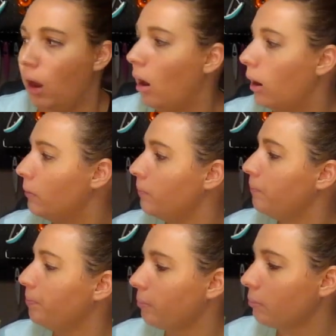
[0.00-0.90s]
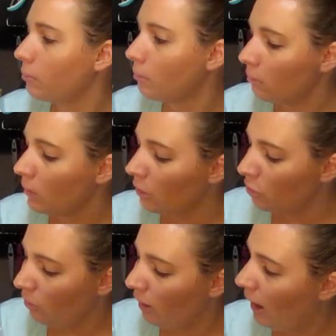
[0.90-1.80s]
are. So I